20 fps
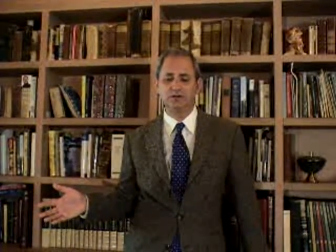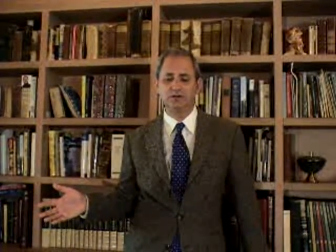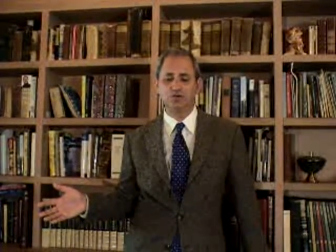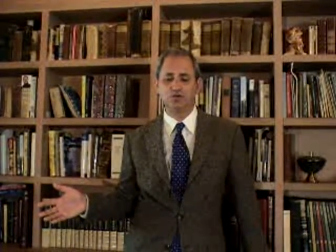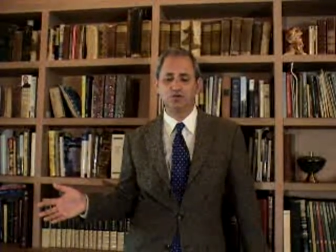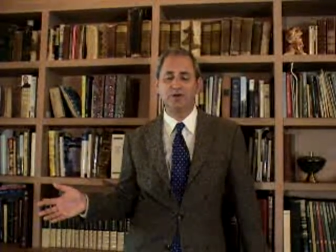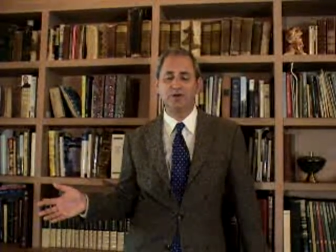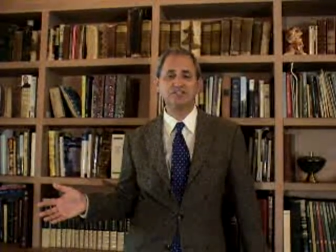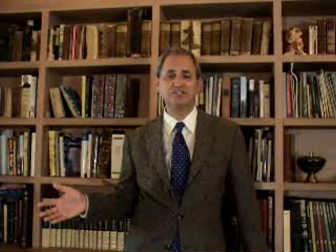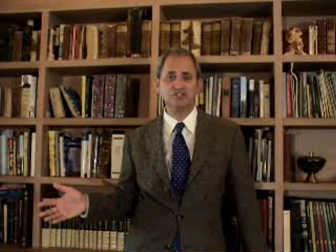
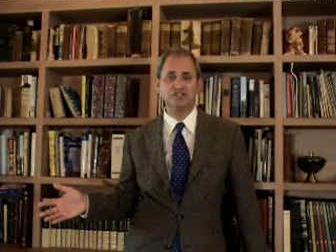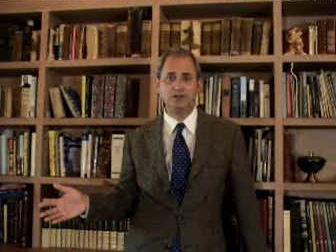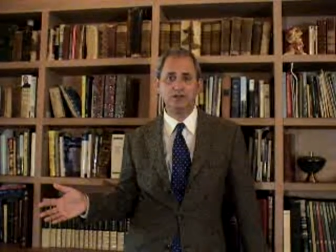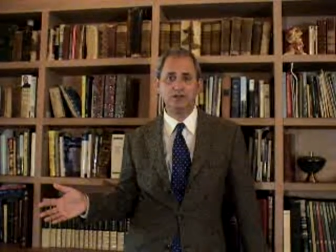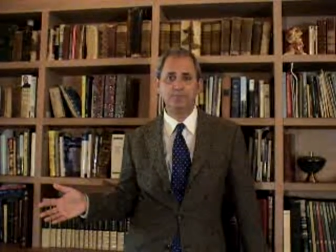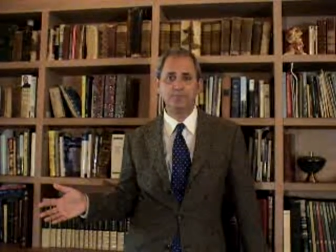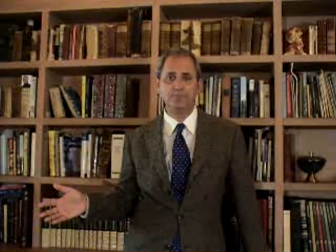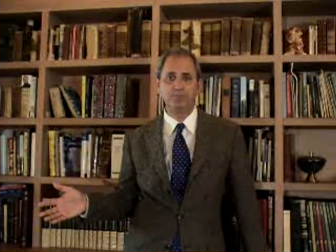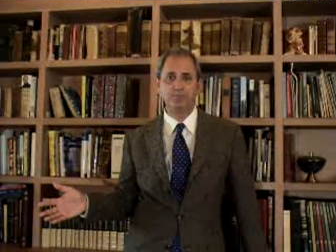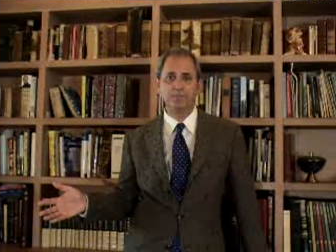direction,
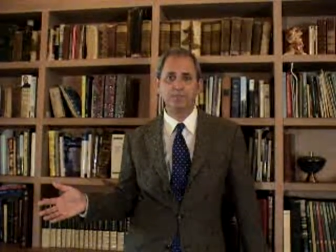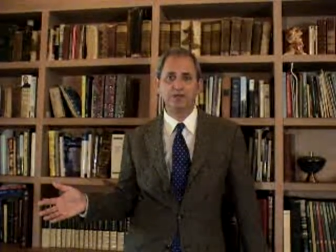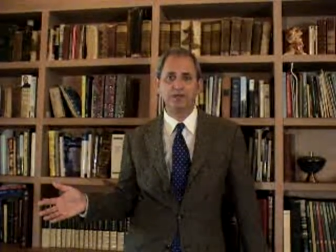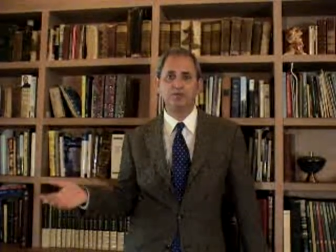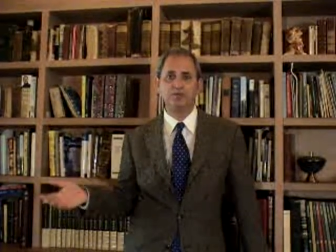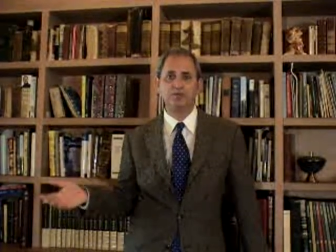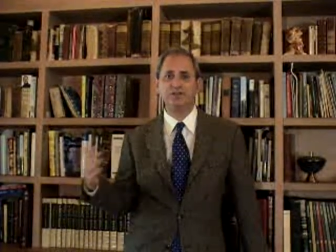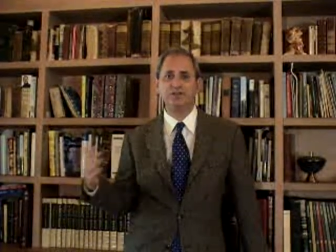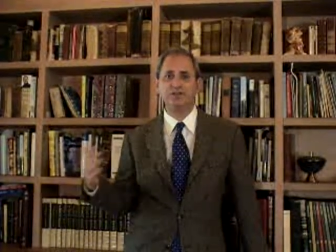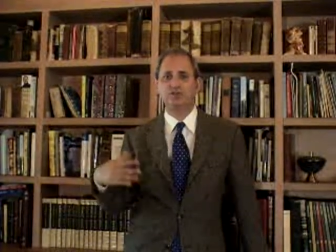and
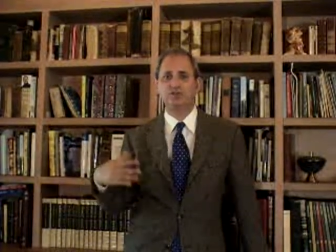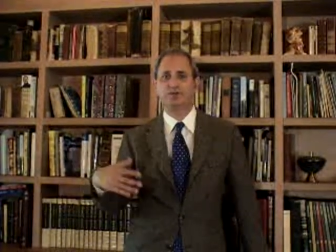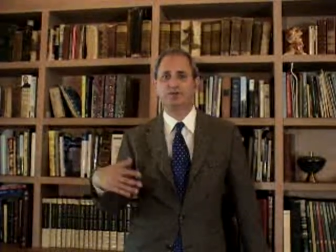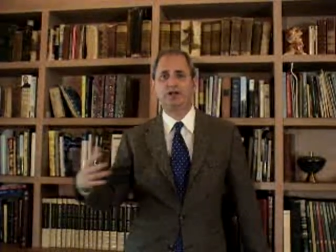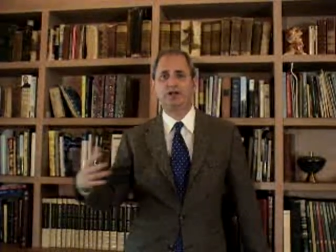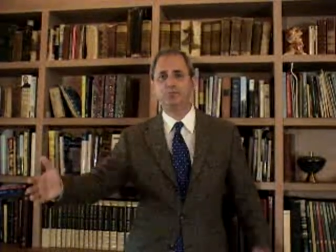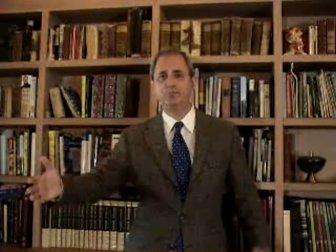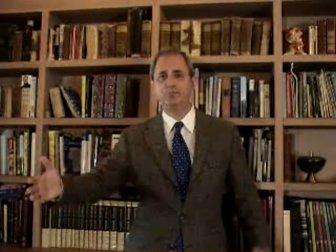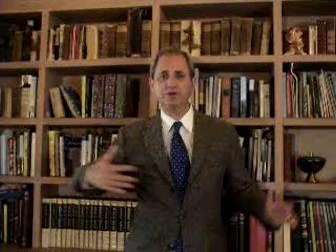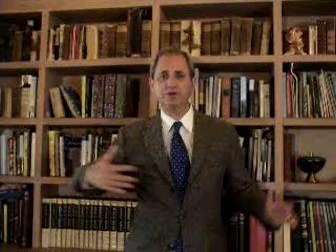to make sure that
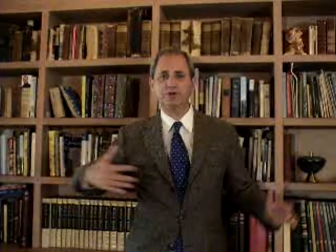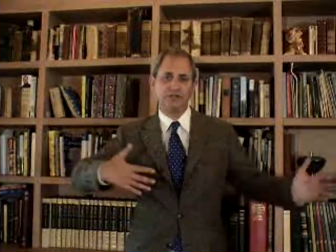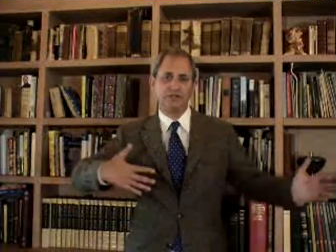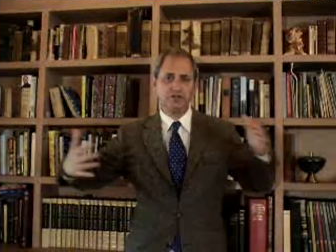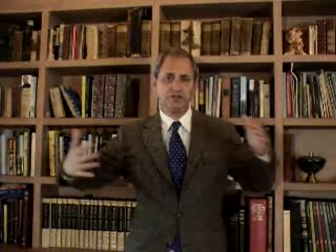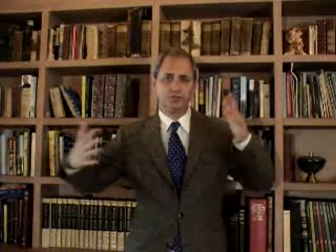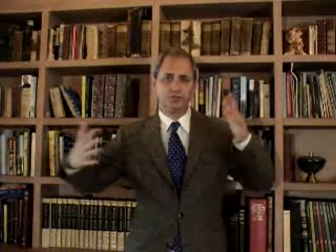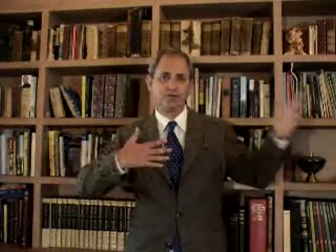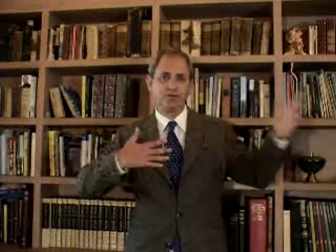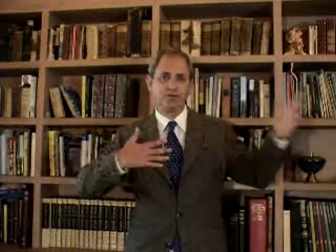I'm bringing
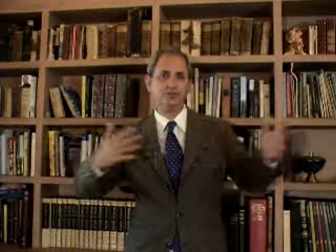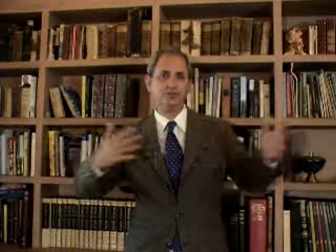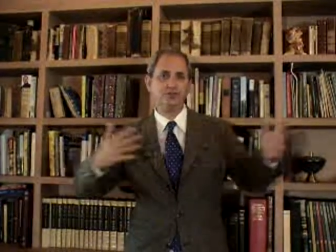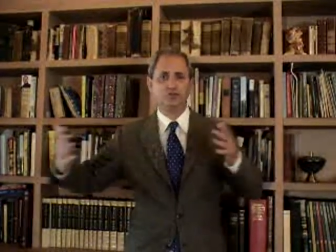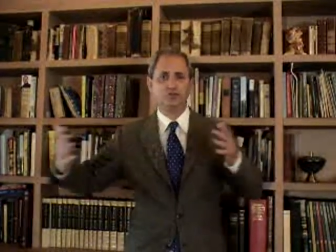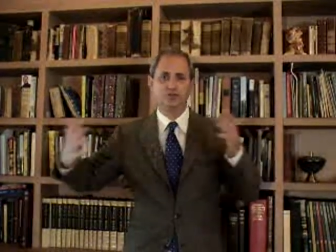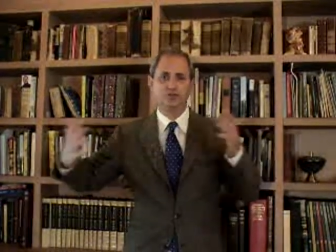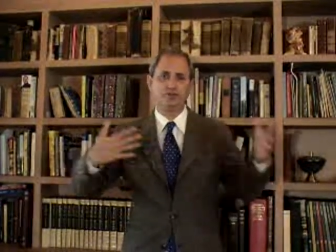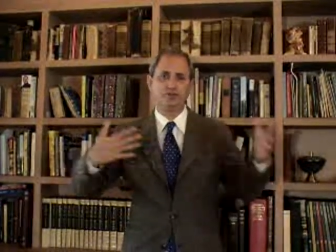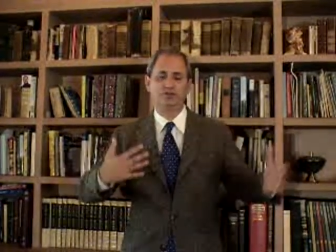in the right
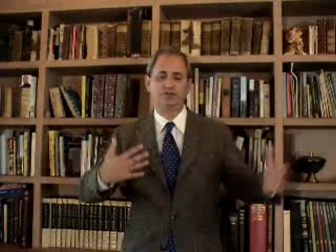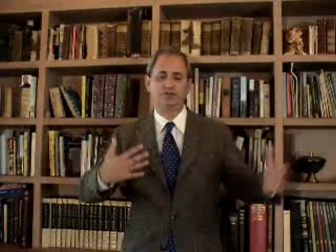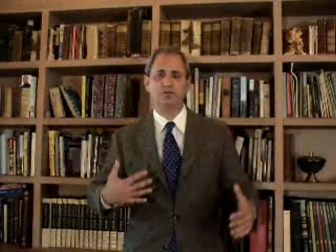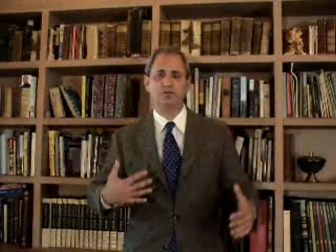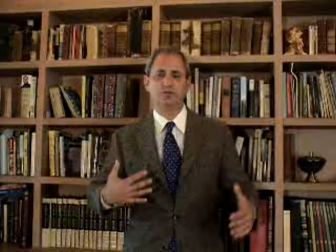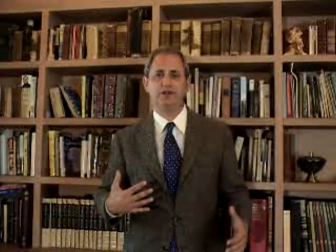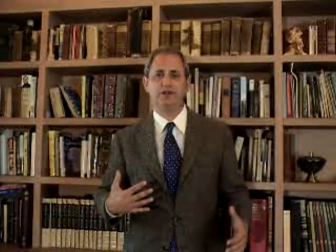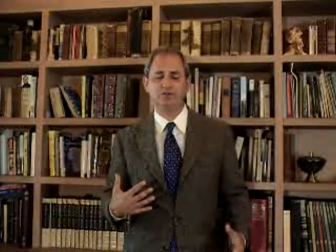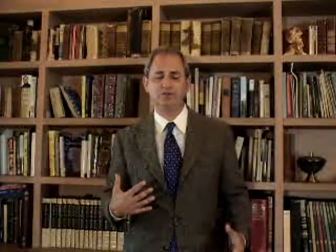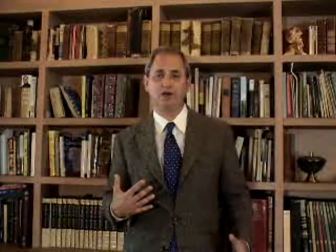resources at the
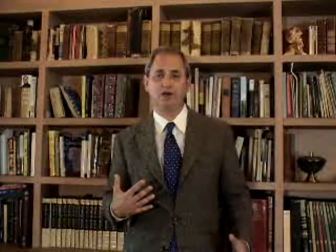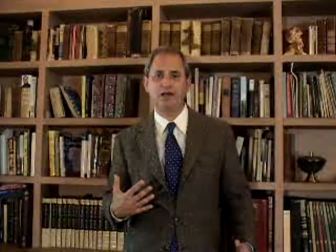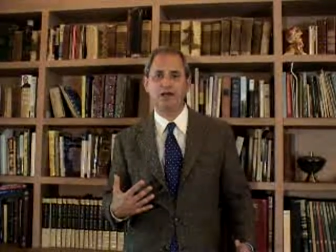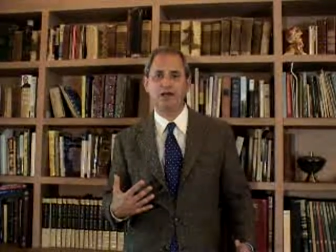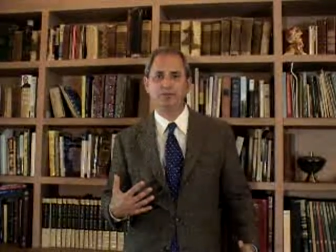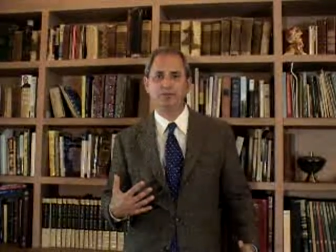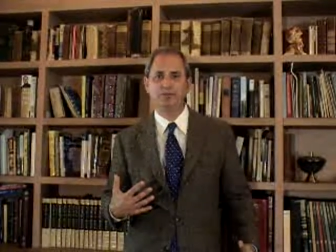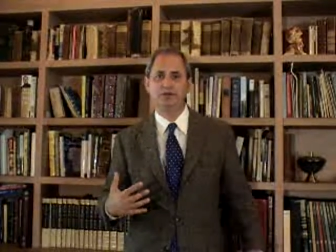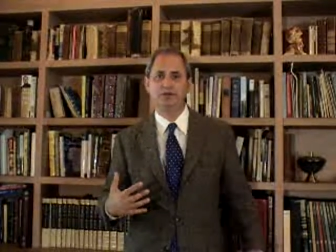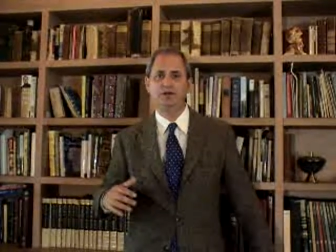right
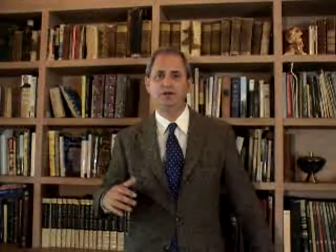time.